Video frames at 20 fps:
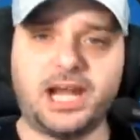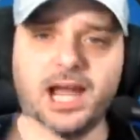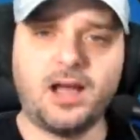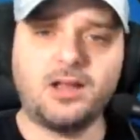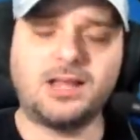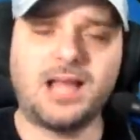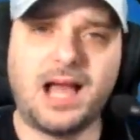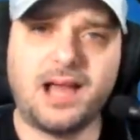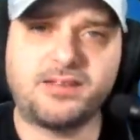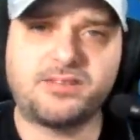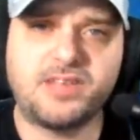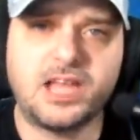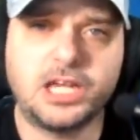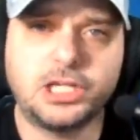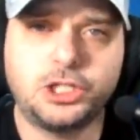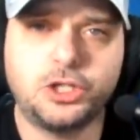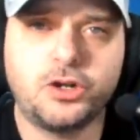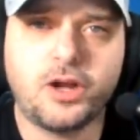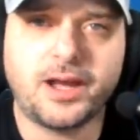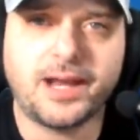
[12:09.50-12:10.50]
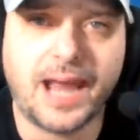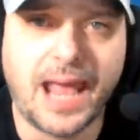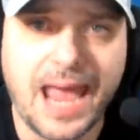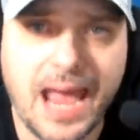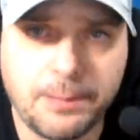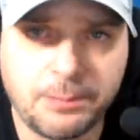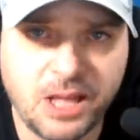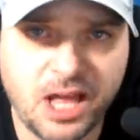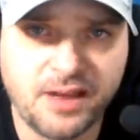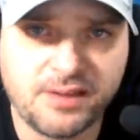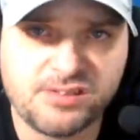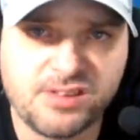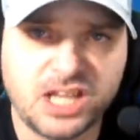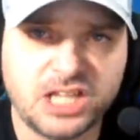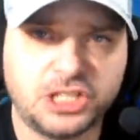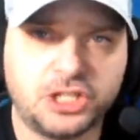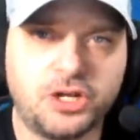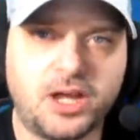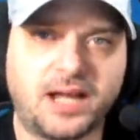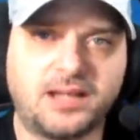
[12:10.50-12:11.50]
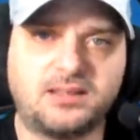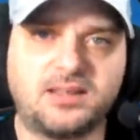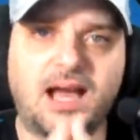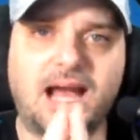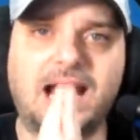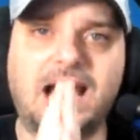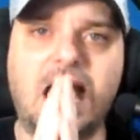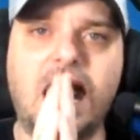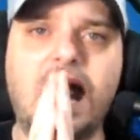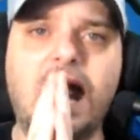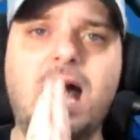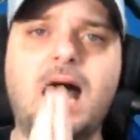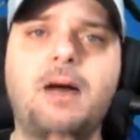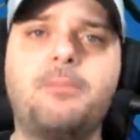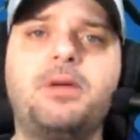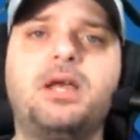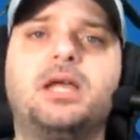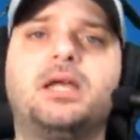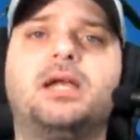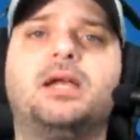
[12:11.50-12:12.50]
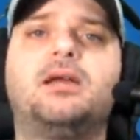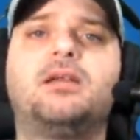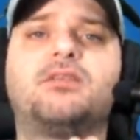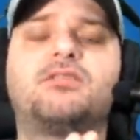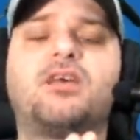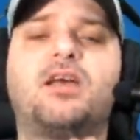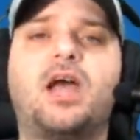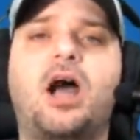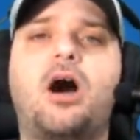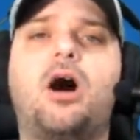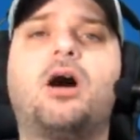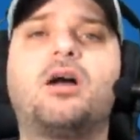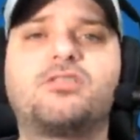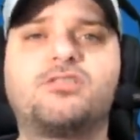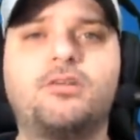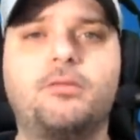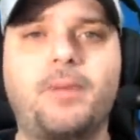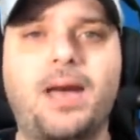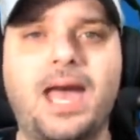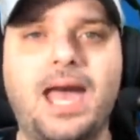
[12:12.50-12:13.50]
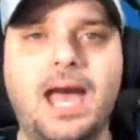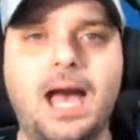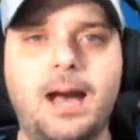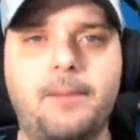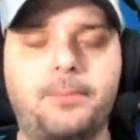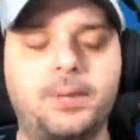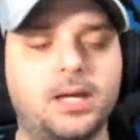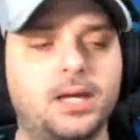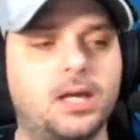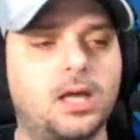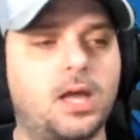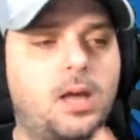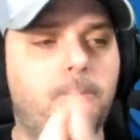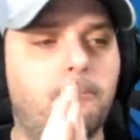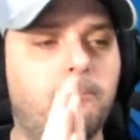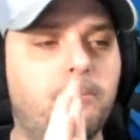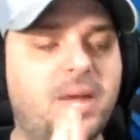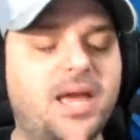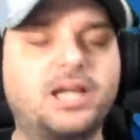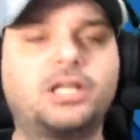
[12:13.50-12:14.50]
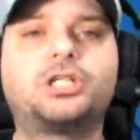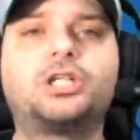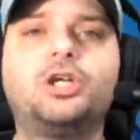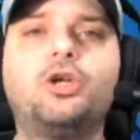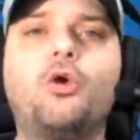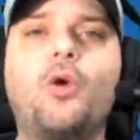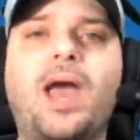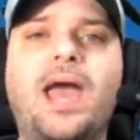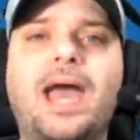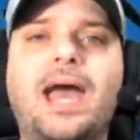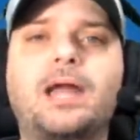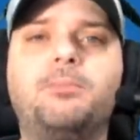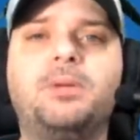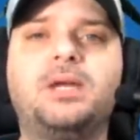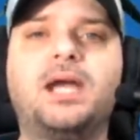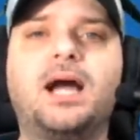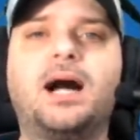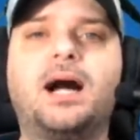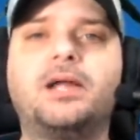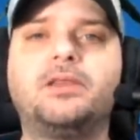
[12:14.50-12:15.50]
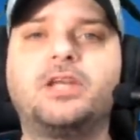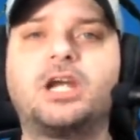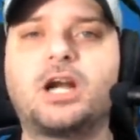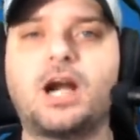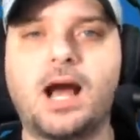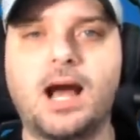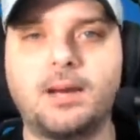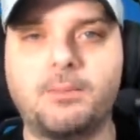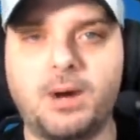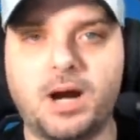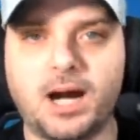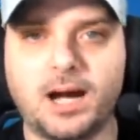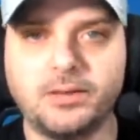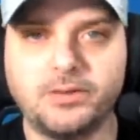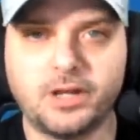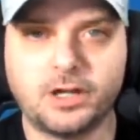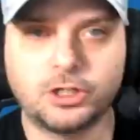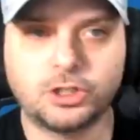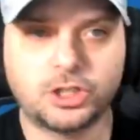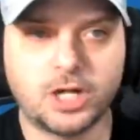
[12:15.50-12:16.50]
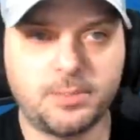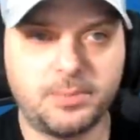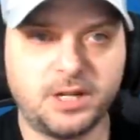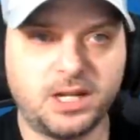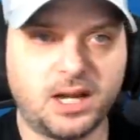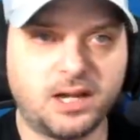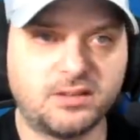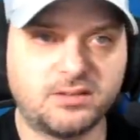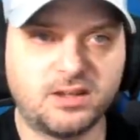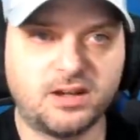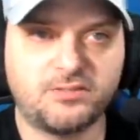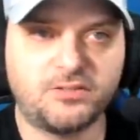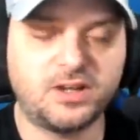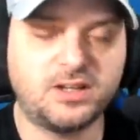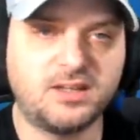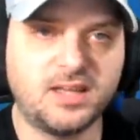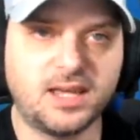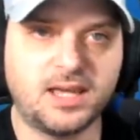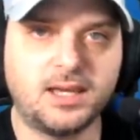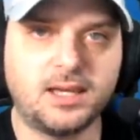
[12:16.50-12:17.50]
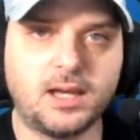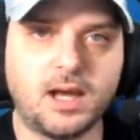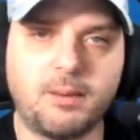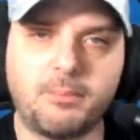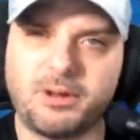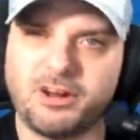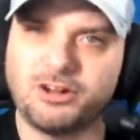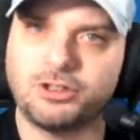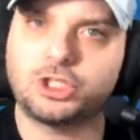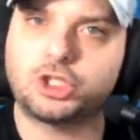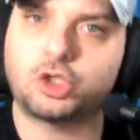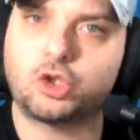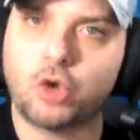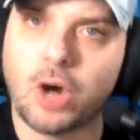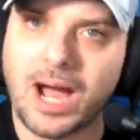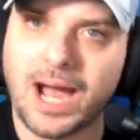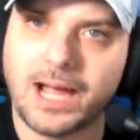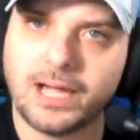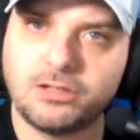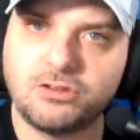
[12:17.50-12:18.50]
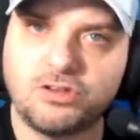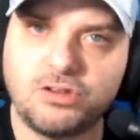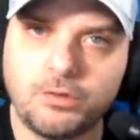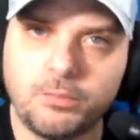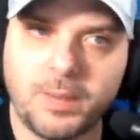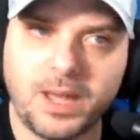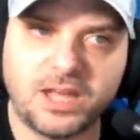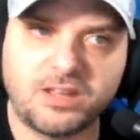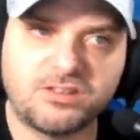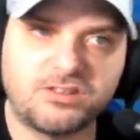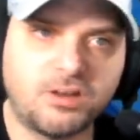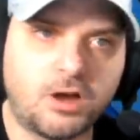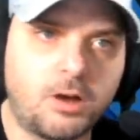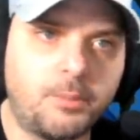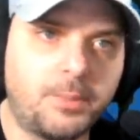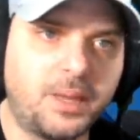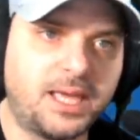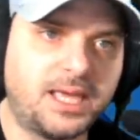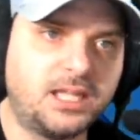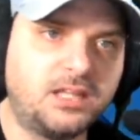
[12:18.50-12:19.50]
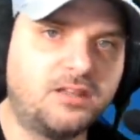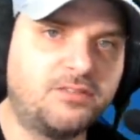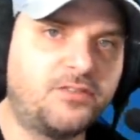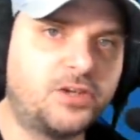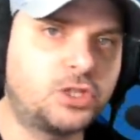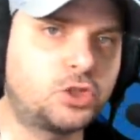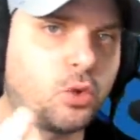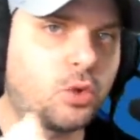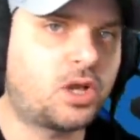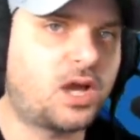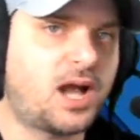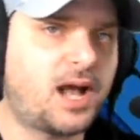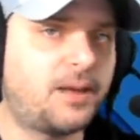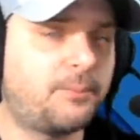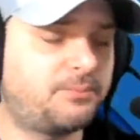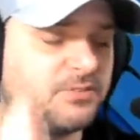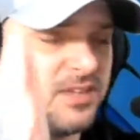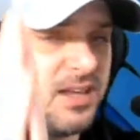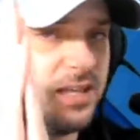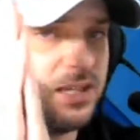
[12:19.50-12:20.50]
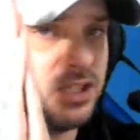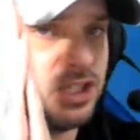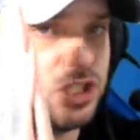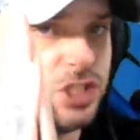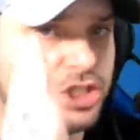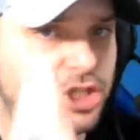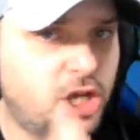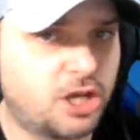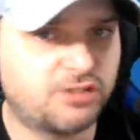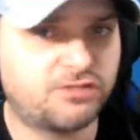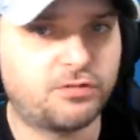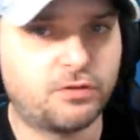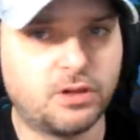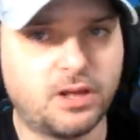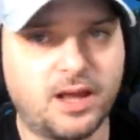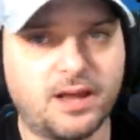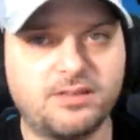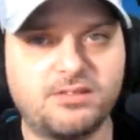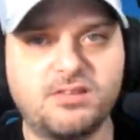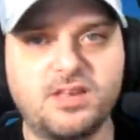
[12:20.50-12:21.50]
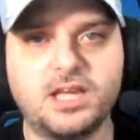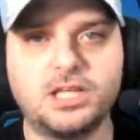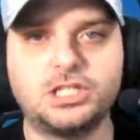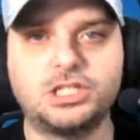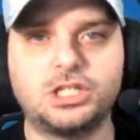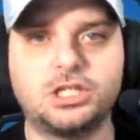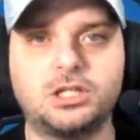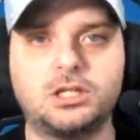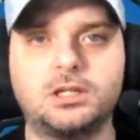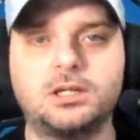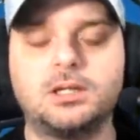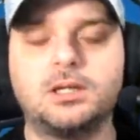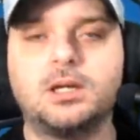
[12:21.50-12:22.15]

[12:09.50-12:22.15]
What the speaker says: out Lions Nation Unite app, lionsnationunite.com. It is an awesome app. Make sure you add me on there. I'm on there dropping content every day. I'm going to try to make some individual content just for Lions Nation